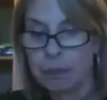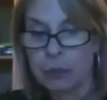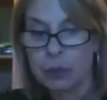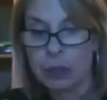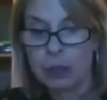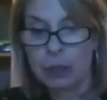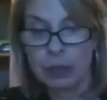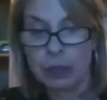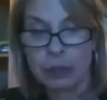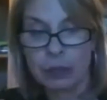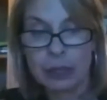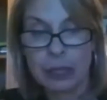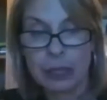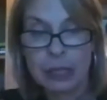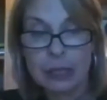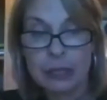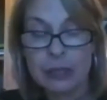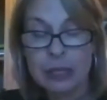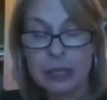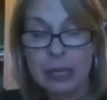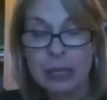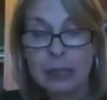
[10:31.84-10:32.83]

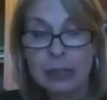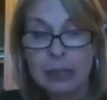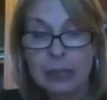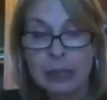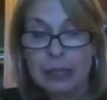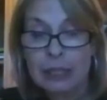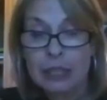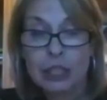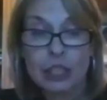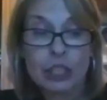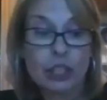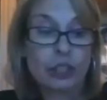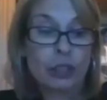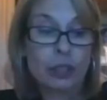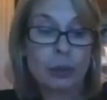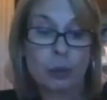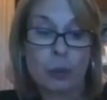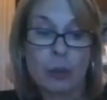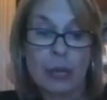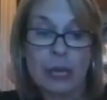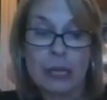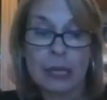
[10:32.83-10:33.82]
learnings. The
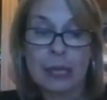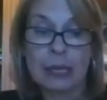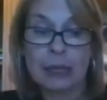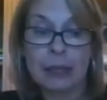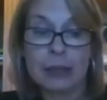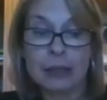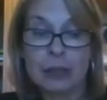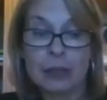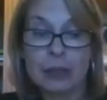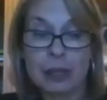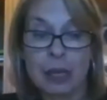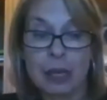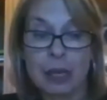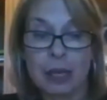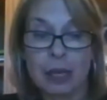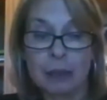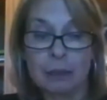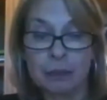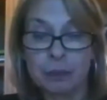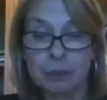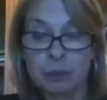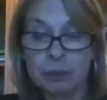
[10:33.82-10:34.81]
other one is
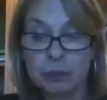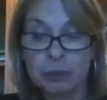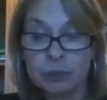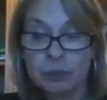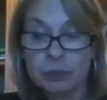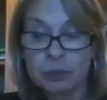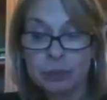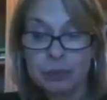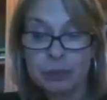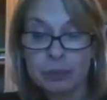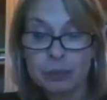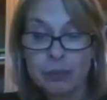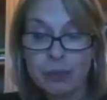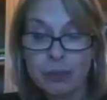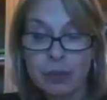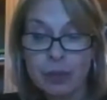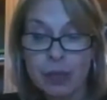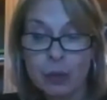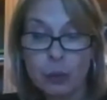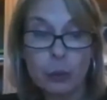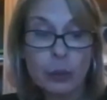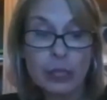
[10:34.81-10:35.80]

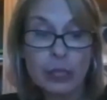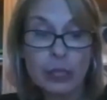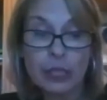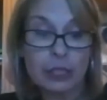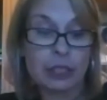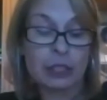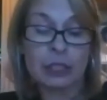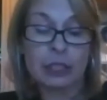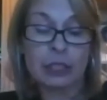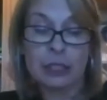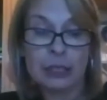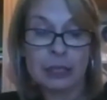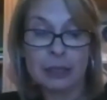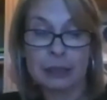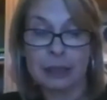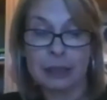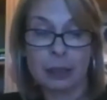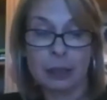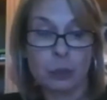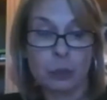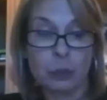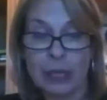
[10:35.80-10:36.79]
we learned
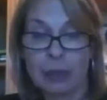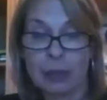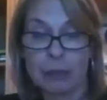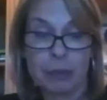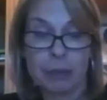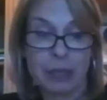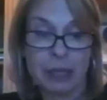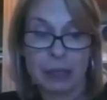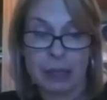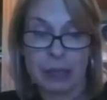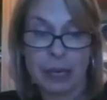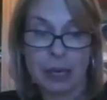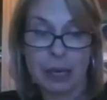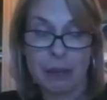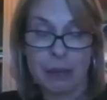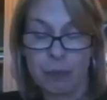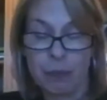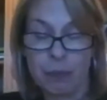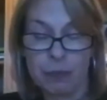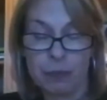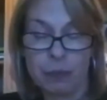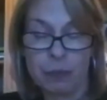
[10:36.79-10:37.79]
that we can be,
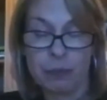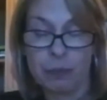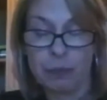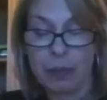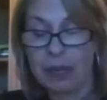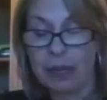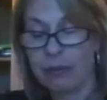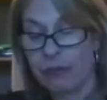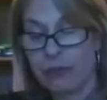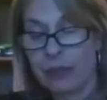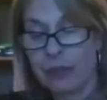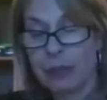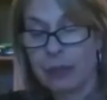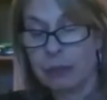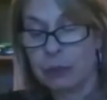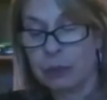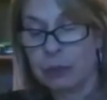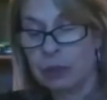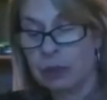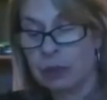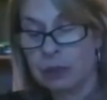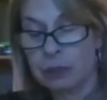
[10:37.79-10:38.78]
again, by far
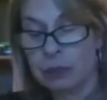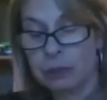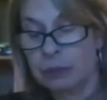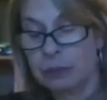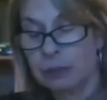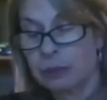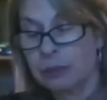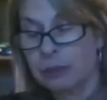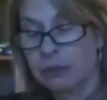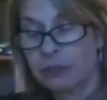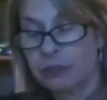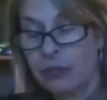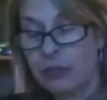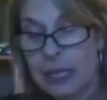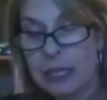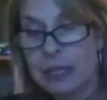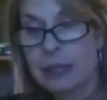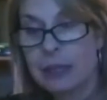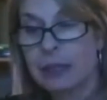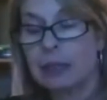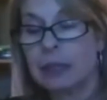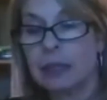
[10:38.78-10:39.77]
more
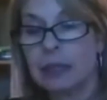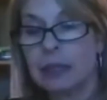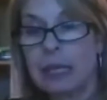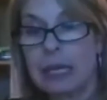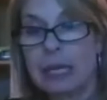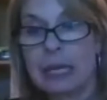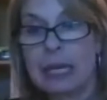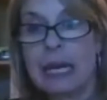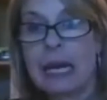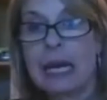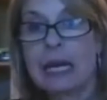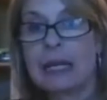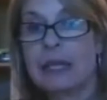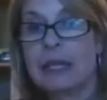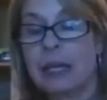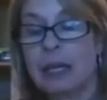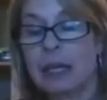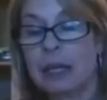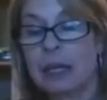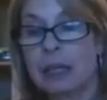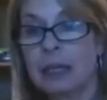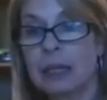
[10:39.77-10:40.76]
faster and
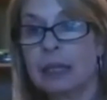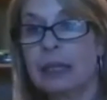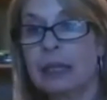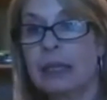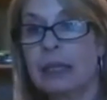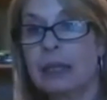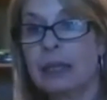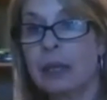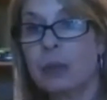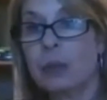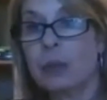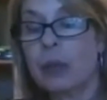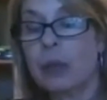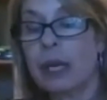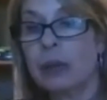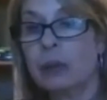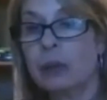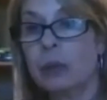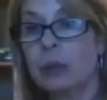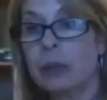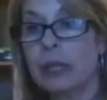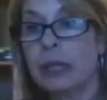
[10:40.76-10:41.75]
agile in the
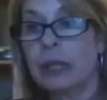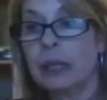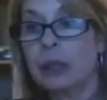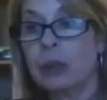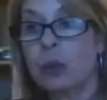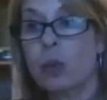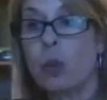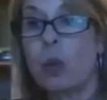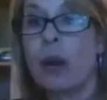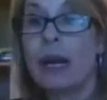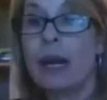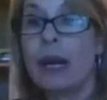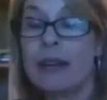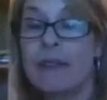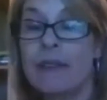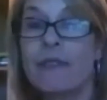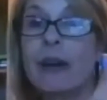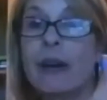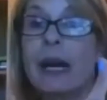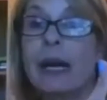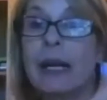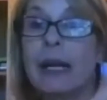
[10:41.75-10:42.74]
way we
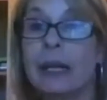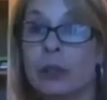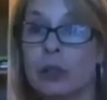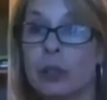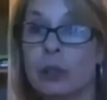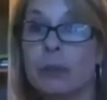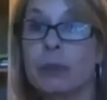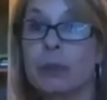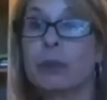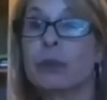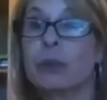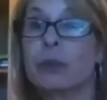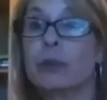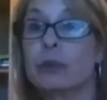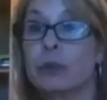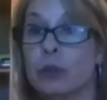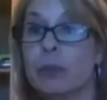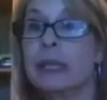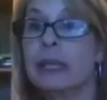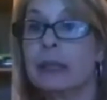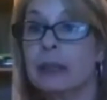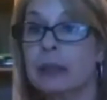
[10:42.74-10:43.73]
qualify our raw
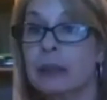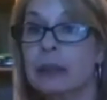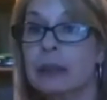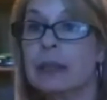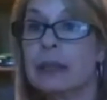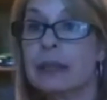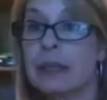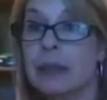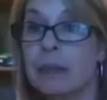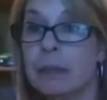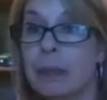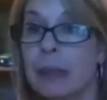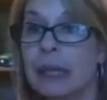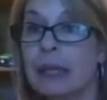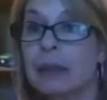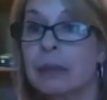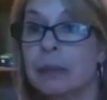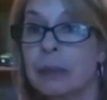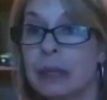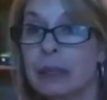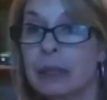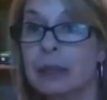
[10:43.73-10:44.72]
materials and
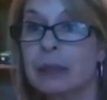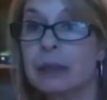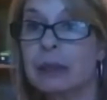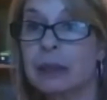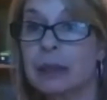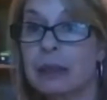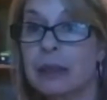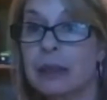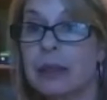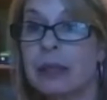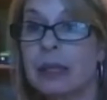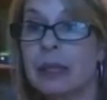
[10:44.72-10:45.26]
packing materials.